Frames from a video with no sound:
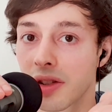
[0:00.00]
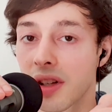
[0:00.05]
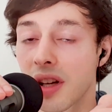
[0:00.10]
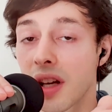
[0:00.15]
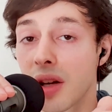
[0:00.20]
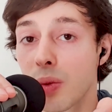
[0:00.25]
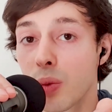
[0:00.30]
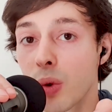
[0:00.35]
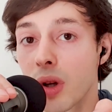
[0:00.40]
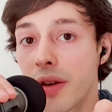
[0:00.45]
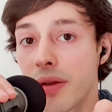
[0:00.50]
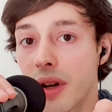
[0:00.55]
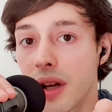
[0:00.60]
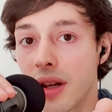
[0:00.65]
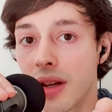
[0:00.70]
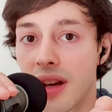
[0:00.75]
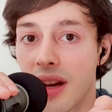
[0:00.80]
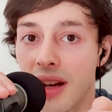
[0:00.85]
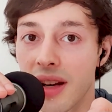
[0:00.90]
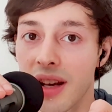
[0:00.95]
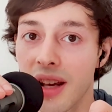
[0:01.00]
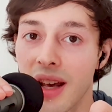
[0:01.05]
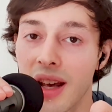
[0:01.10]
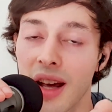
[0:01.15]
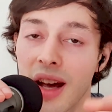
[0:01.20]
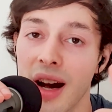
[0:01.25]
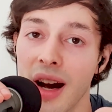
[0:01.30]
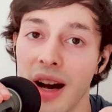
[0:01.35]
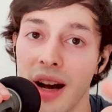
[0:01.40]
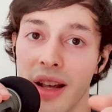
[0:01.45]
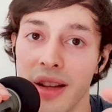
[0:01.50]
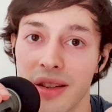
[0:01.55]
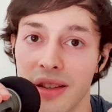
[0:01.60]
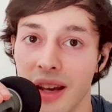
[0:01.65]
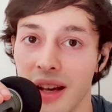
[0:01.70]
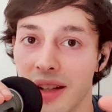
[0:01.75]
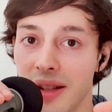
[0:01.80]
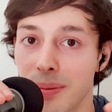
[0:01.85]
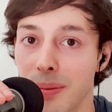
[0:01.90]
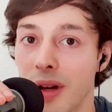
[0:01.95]
And whenever I can, I
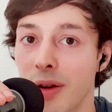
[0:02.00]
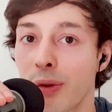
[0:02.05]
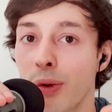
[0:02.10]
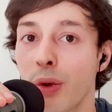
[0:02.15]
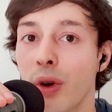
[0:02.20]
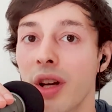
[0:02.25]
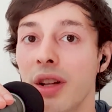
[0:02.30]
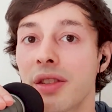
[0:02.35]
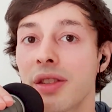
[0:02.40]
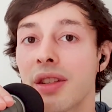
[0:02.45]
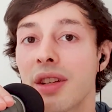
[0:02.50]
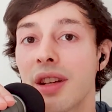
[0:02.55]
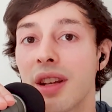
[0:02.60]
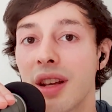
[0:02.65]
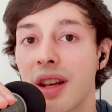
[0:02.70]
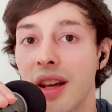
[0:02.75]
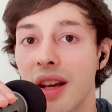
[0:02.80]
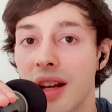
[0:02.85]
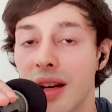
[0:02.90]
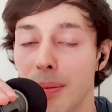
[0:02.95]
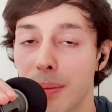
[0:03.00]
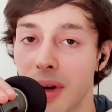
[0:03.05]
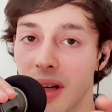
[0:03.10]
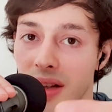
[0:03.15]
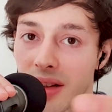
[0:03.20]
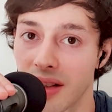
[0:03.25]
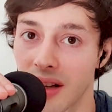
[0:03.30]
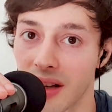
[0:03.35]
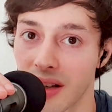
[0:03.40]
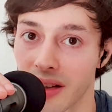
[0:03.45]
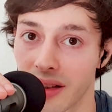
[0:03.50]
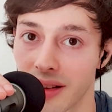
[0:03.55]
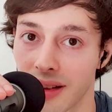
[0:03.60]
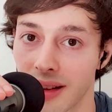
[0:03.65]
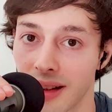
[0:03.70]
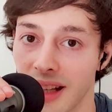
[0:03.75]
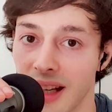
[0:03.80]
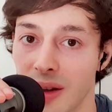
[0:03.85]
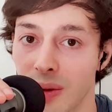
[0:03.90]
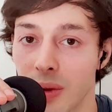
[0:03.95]
text my friends in my
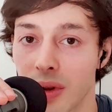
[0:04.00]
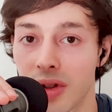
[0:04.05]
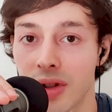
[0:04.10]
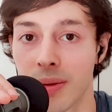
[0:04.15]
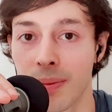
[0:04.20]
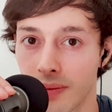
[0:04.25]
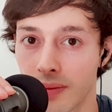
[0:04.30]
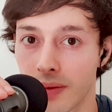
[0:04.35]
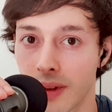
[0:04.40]
target language.